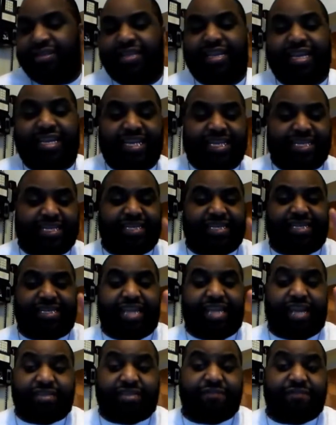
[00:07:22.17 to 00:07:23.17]
And this is
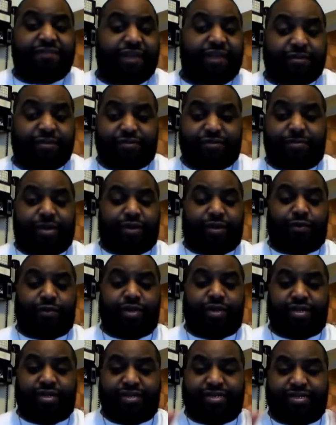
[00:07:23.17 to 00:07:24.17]
Dr. Fauci, by the
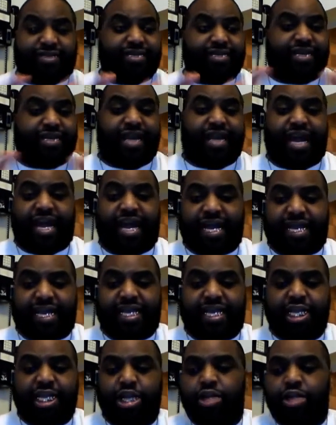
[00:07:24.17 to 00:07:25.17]
way. This is the
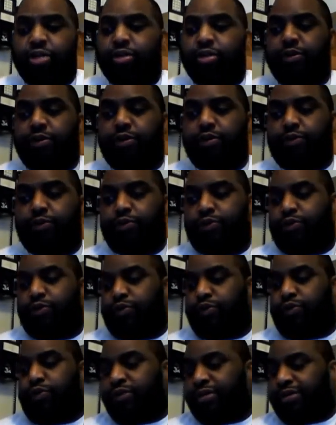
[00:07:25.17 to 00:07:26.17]
guy
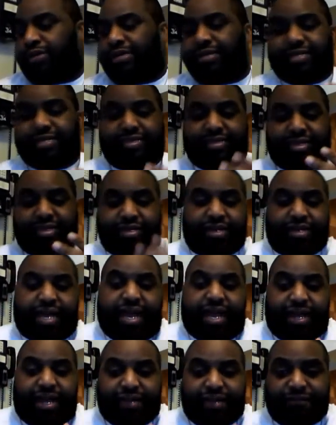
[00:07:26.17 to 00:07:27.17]
who this is their
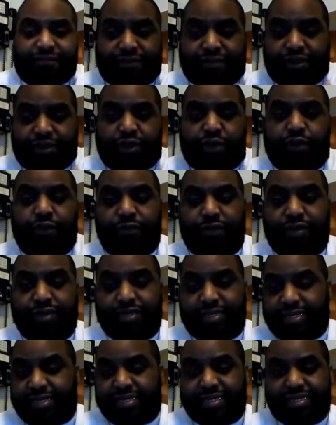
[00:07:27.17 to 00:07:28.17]
guy for the COVID.
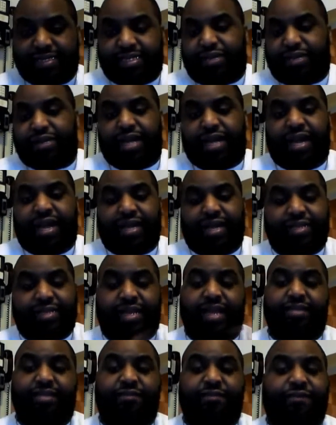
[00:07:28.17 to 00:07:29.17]
This is their guy,
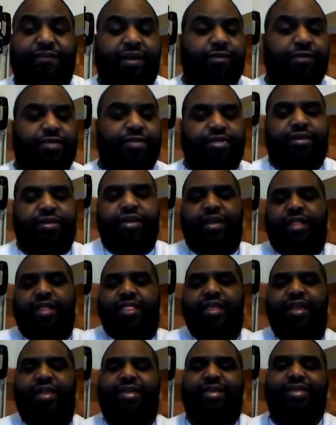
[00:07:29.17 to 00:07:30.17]
Dr. Fauci.
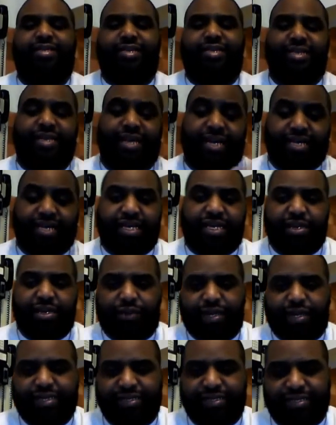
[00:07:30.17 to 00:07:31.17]
And he's ducking
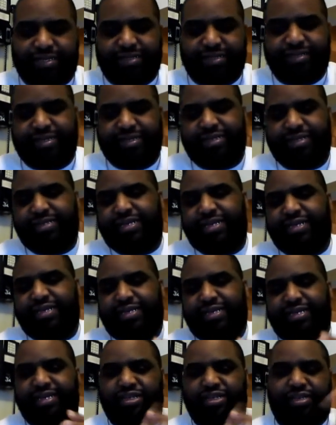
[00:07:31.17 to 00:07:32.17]
questions.
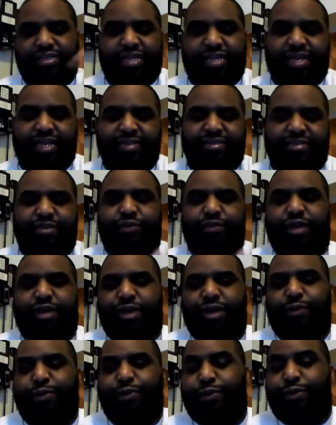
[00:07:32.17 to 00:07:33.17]
He's dancing
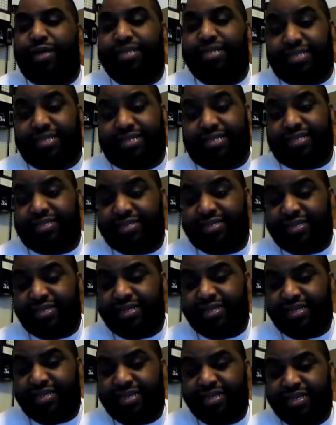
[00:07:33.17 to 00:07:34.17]
around questions
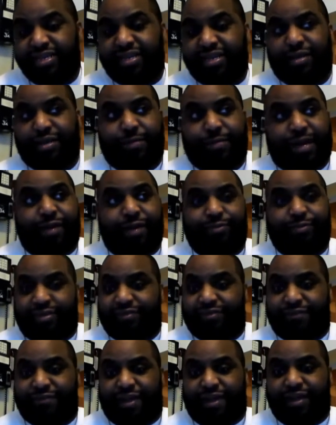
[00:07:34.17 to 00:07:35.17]
about
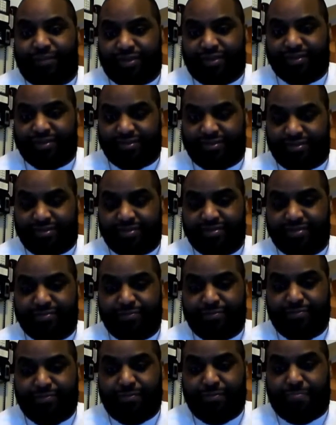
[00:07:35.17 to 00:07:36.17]
this virus.
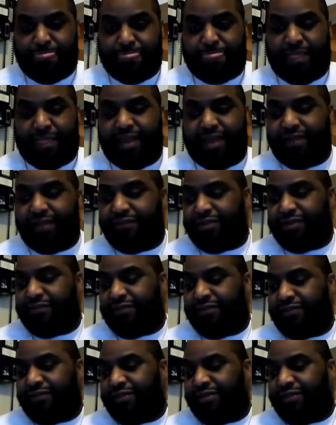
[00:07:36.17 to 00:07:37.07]
Not even and